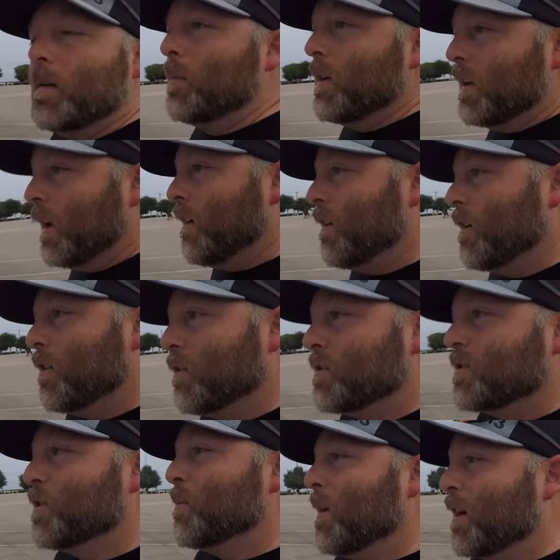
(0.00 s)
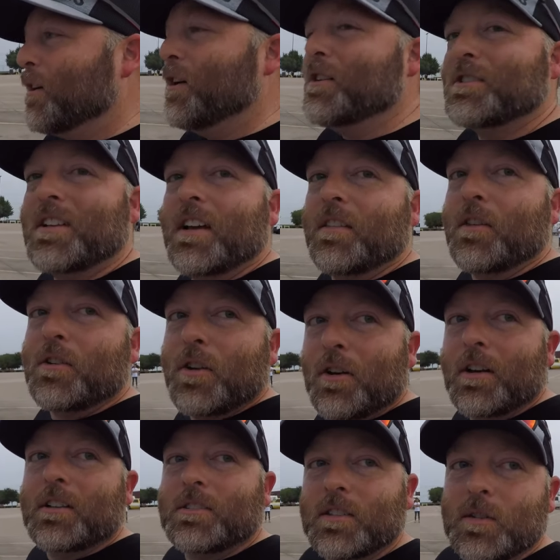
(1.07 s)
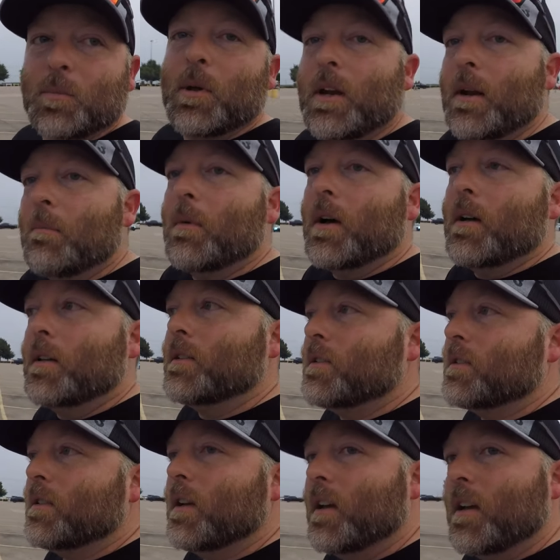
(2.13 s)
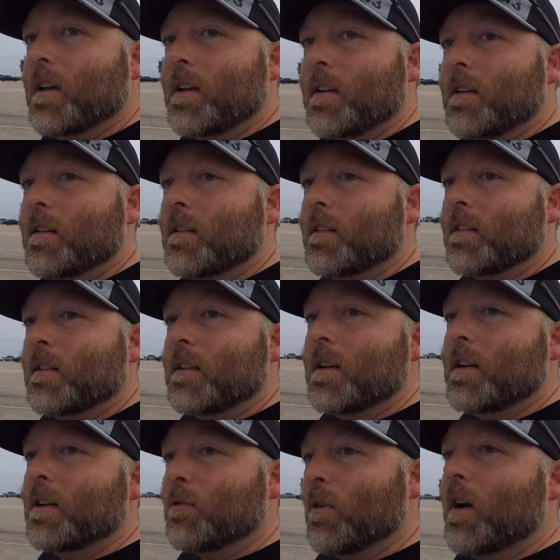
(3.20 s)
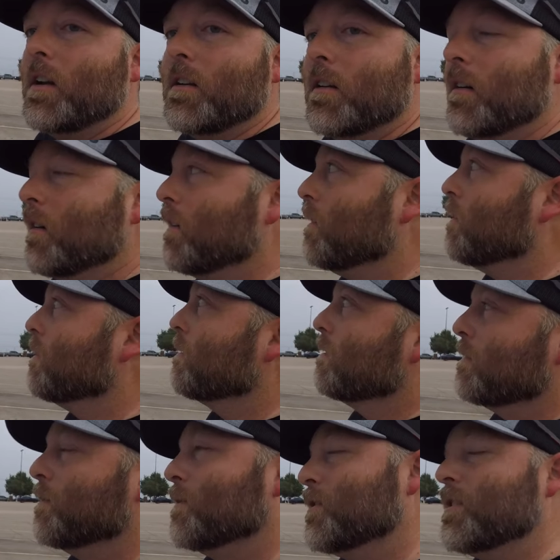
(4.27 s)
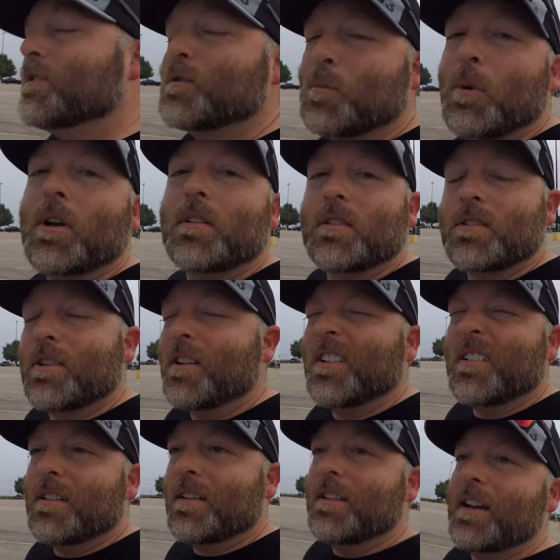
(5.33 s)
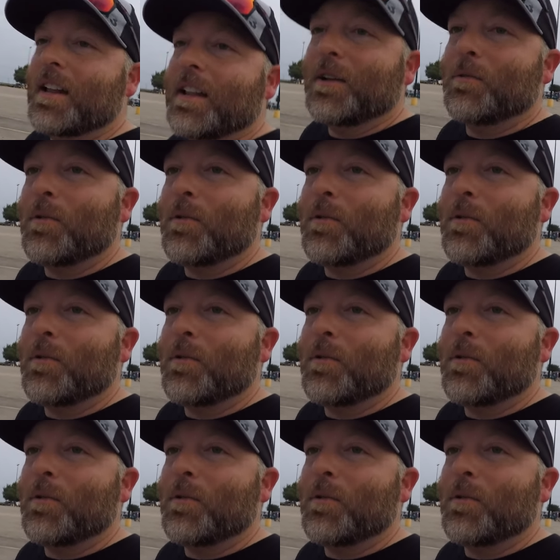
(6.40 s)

But I don't know, so my car's like the dirtiest it's been in months and getting rained on, sprinkled on, not like